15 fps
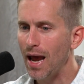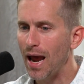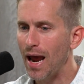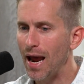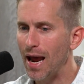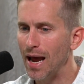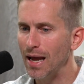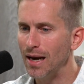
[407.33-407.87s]

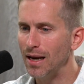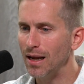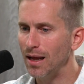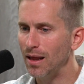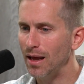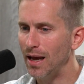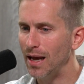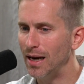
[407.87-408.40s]
And
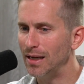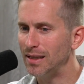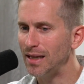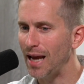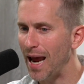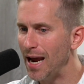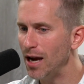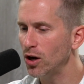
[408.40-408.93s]
it is
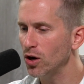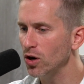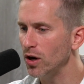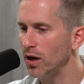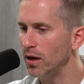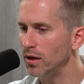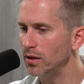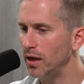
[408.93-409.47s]

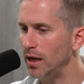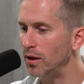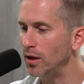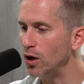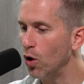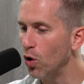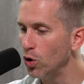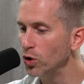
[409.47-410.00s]
anchored in
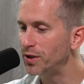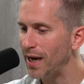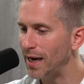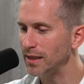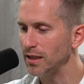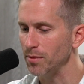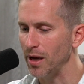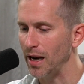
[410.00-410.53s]
the Old
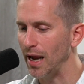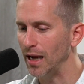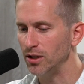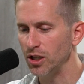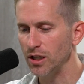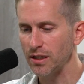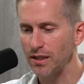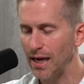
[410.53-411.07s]
Testament. And
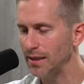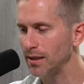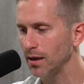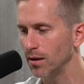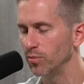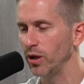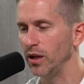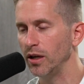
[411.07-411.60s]
just not to
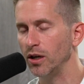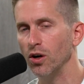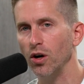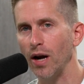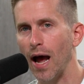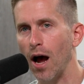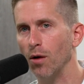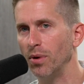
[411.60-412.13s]
completely
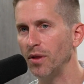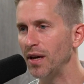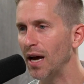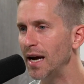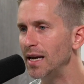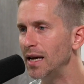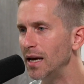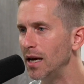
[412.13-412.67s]
nerd out, but the
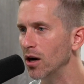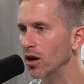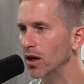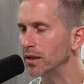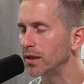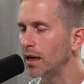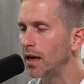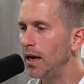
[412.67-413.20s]
idea here
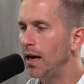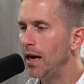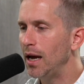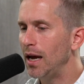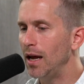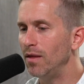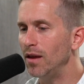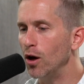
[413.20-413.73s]
is
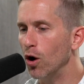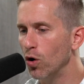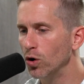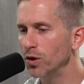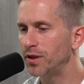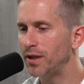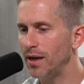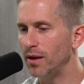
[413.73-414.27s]
in the
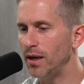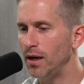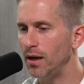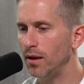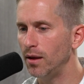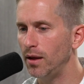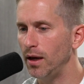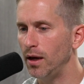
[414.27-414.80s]
Old
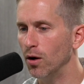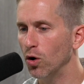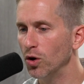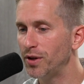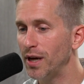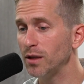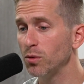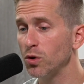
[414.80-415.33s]
Testament
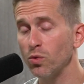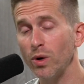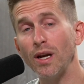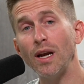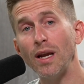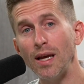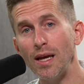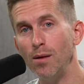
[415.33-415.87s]
was
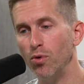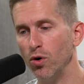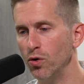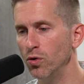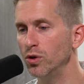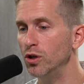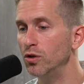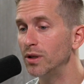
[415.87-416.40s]
written in
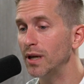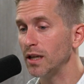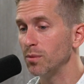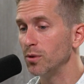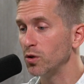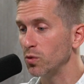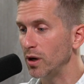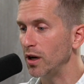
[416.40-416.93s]
Hebrew, New
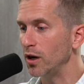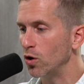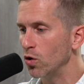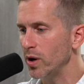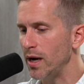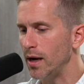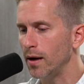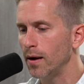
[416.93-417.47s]
Testament's written in
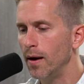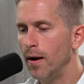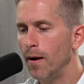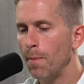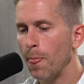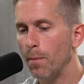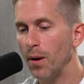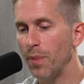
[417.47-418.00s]
Greek.
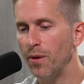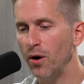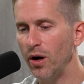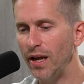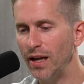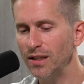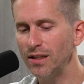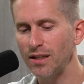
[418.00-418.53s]
But there
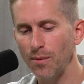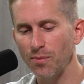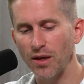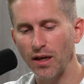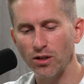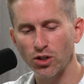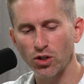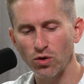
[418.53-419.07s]
is
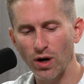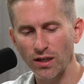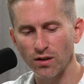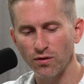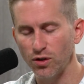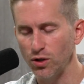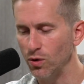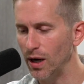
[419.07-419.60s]
something
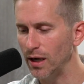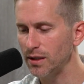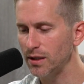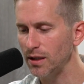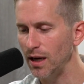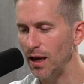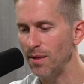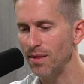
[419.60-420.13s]
instructive to
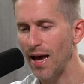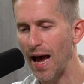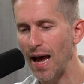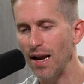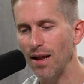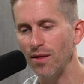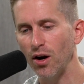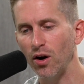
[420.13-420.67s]
us in
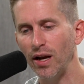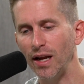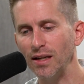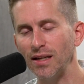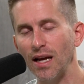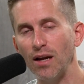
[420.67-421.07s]
that there is